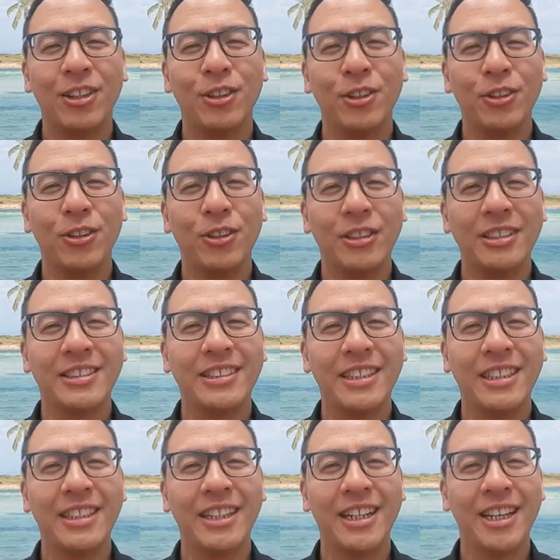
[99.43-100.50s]
to
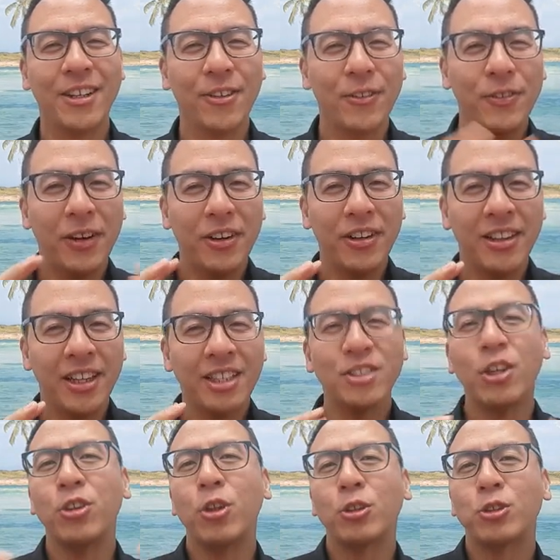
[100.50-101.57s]
see the little furry things
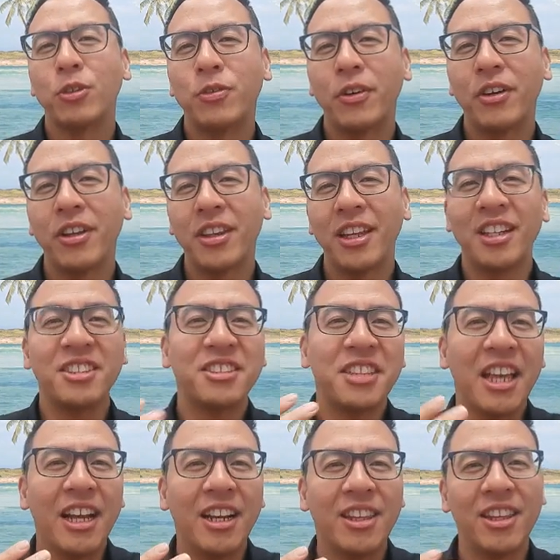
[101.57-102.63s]
or not so furry things,
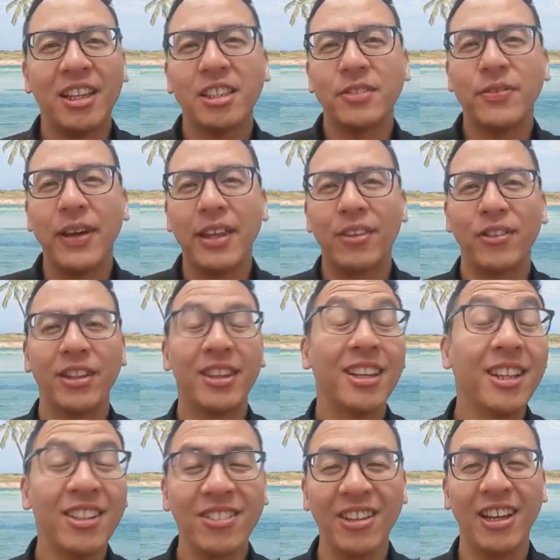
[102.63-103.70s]
scaly things, feathery
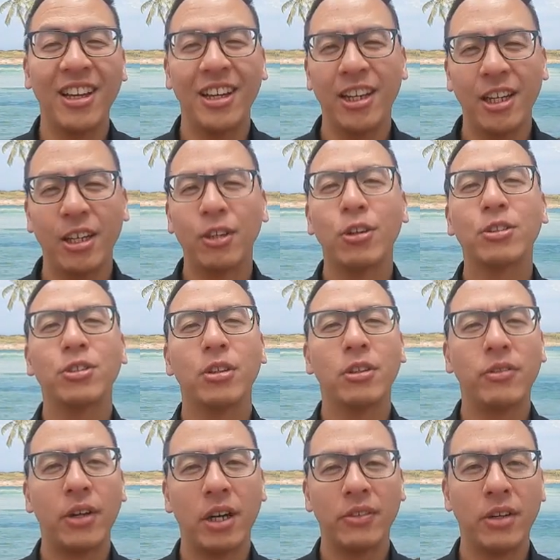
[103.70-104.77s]
things it was all
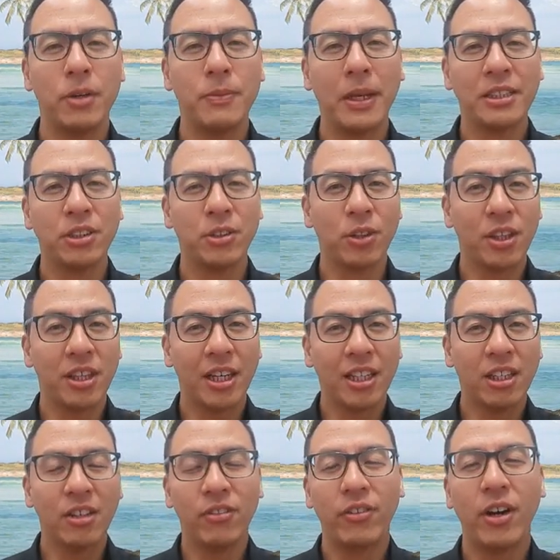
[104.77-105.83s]
very, very amazing.
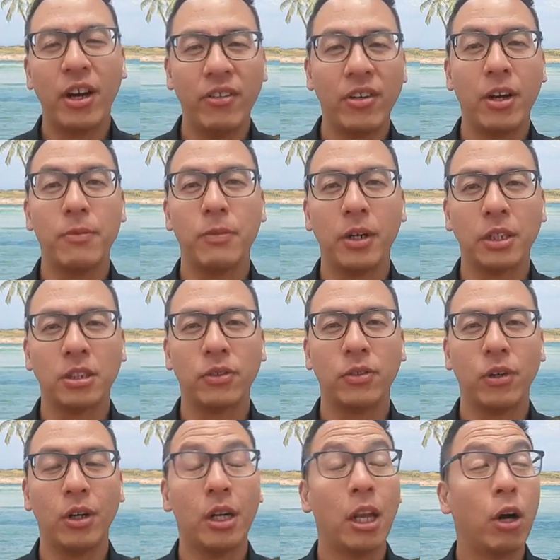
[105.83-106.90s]
Thank you very, very much
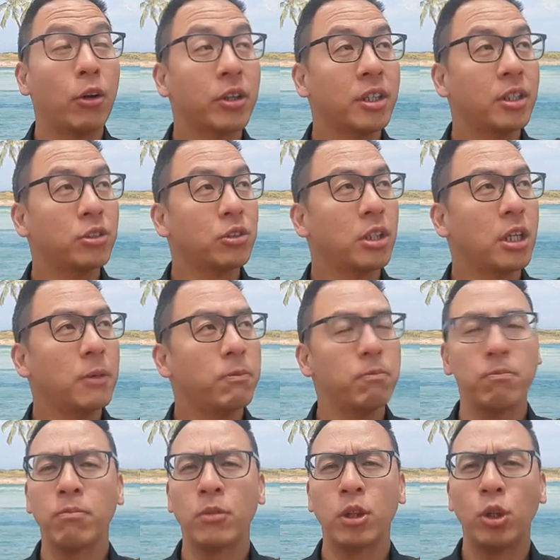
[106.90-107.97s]
for allowing us to keep
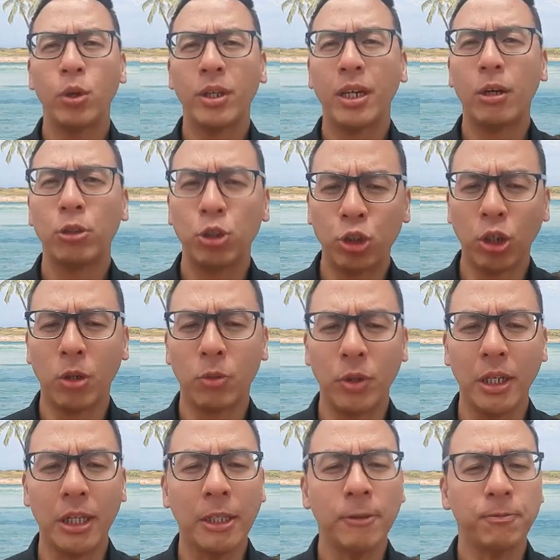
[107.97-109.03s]
doing our job,
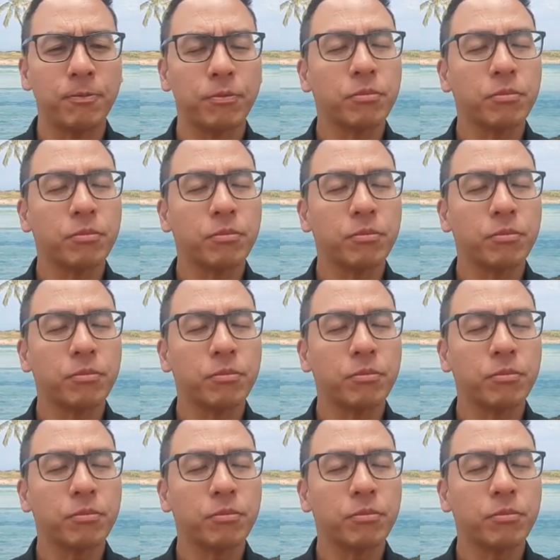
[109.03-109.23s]
really.